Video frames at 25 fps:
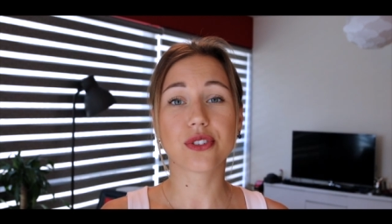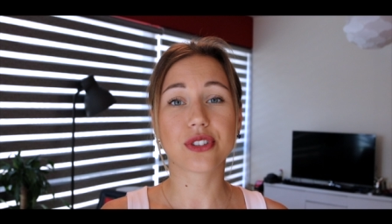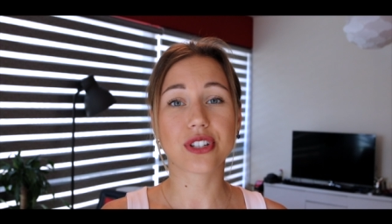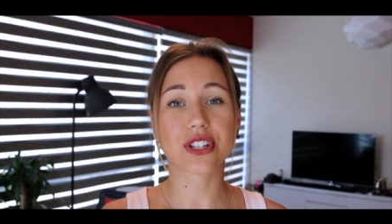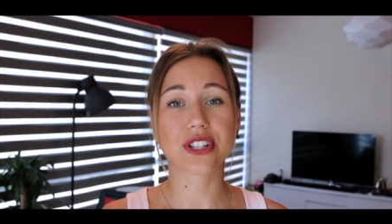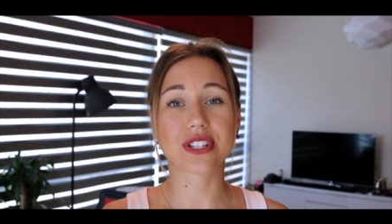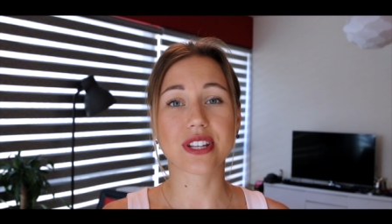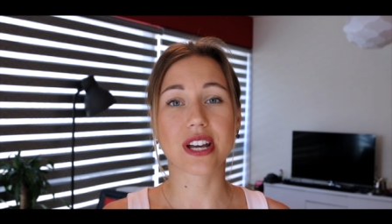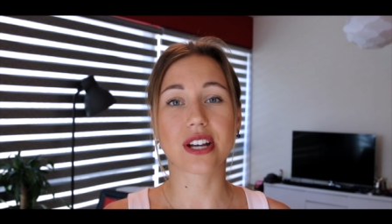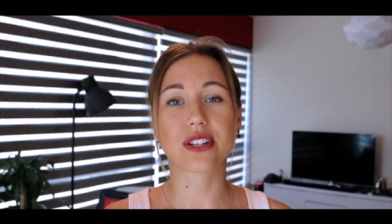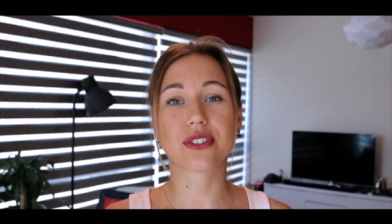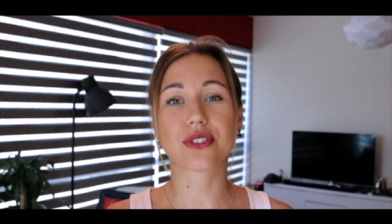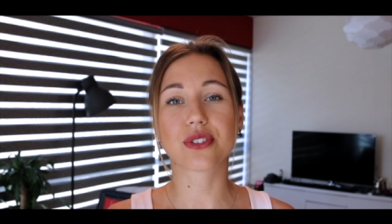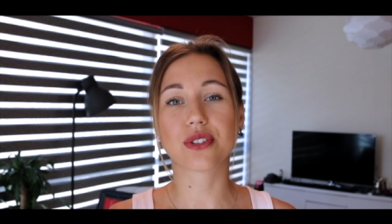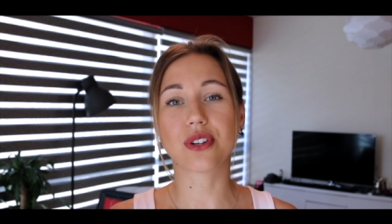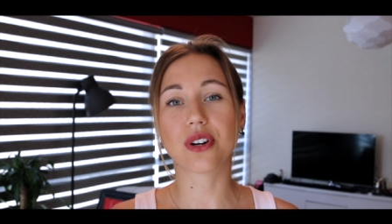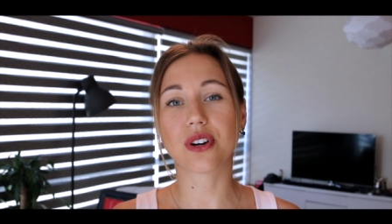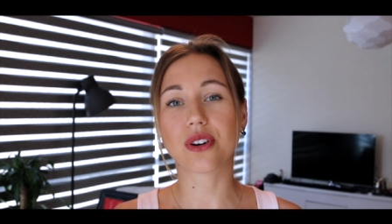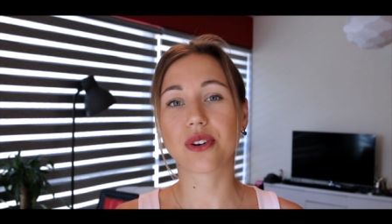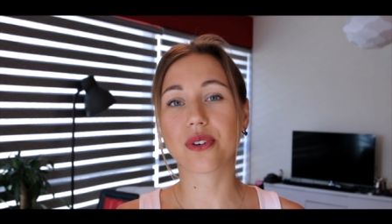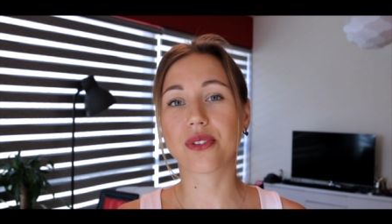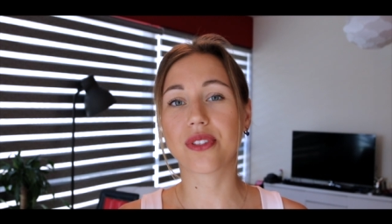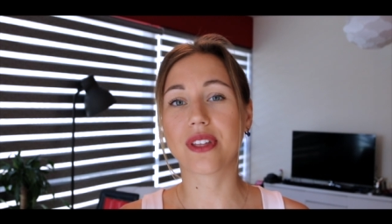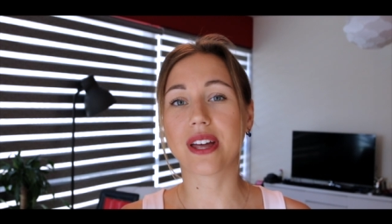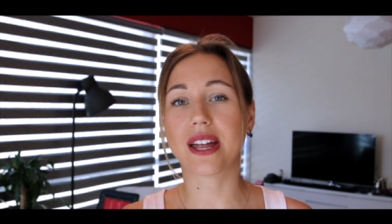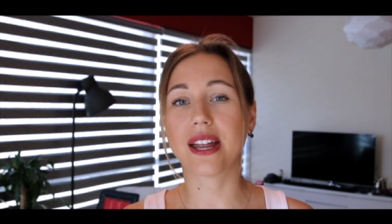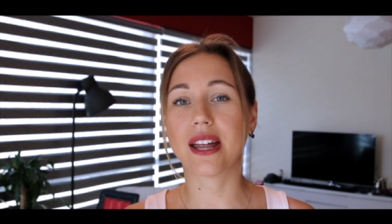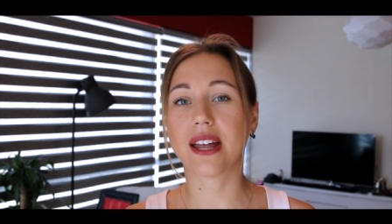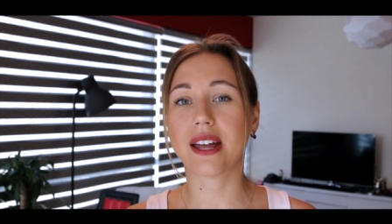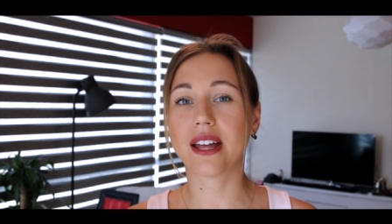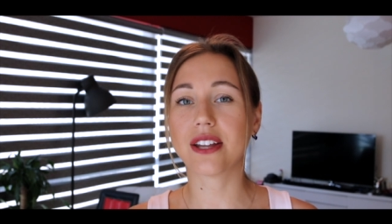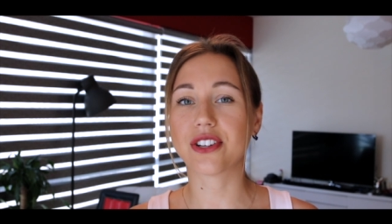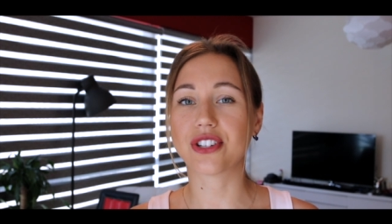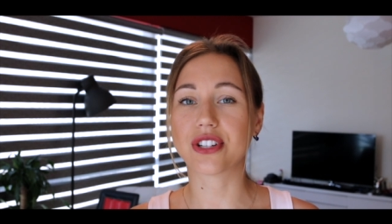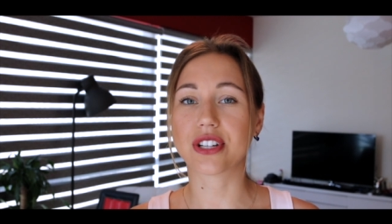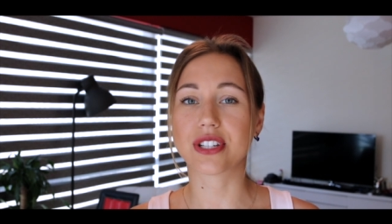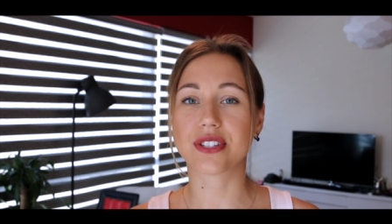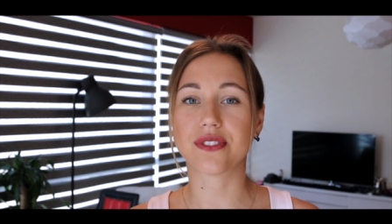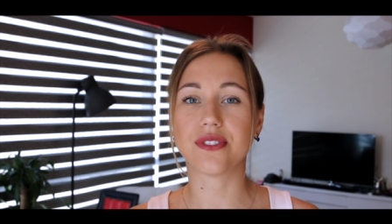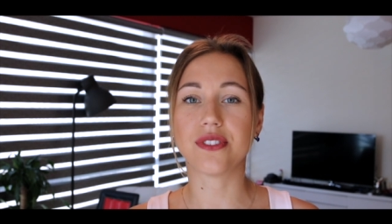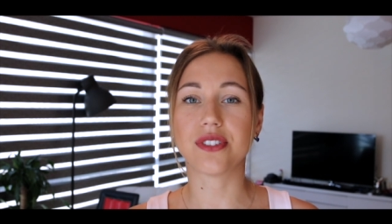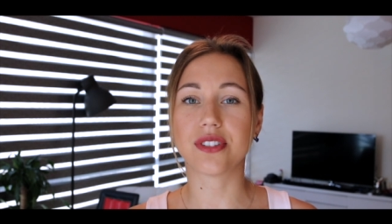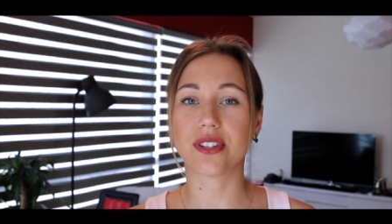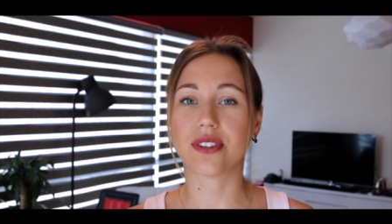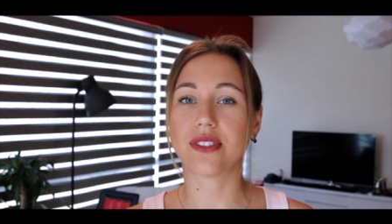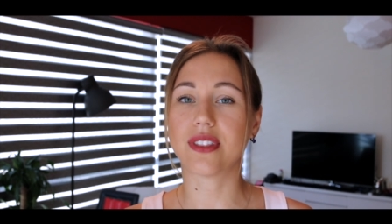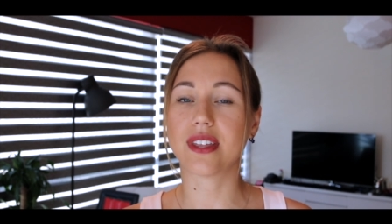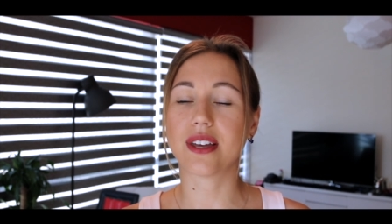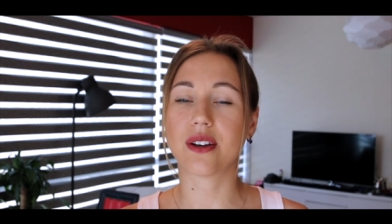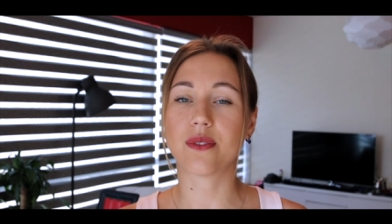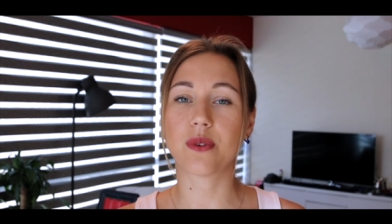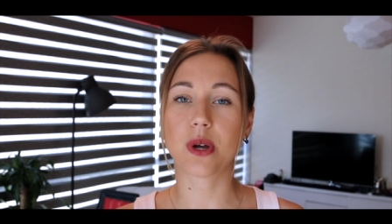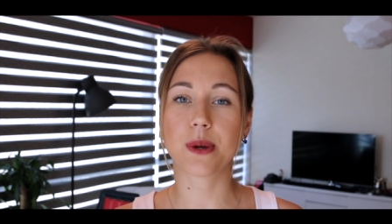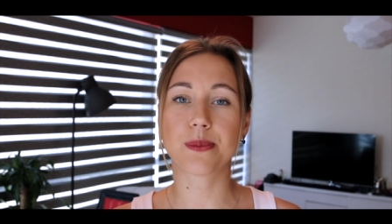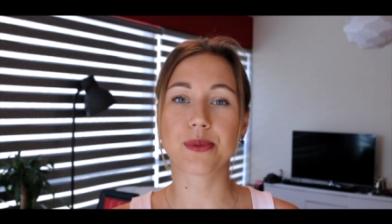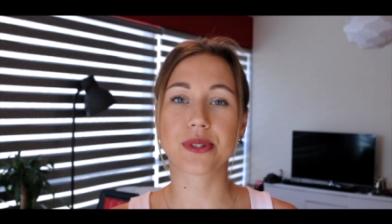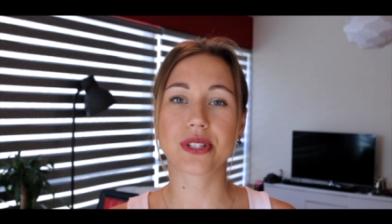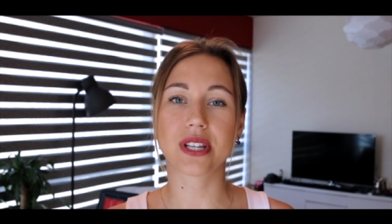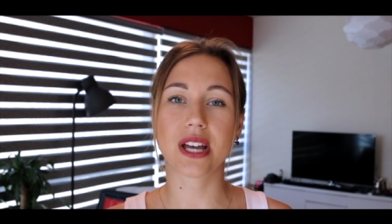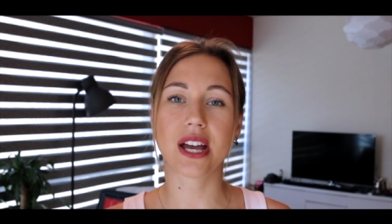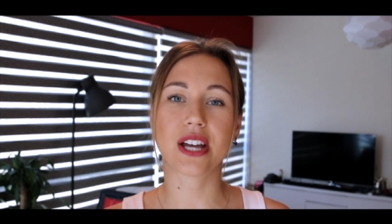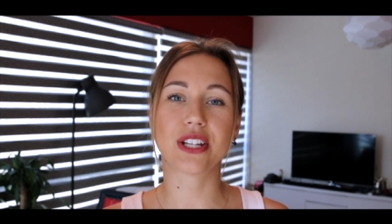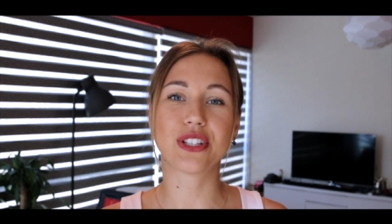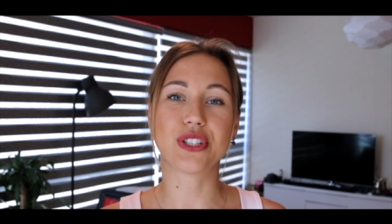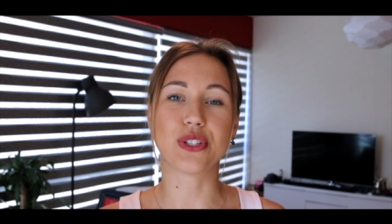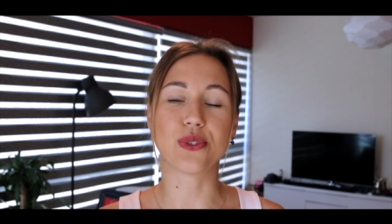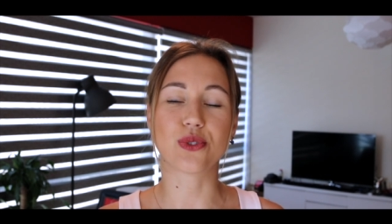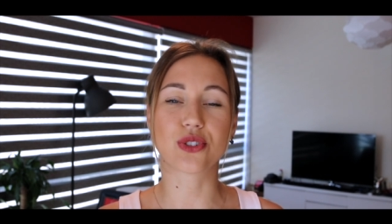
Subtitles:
you decide to go there, just visit their website.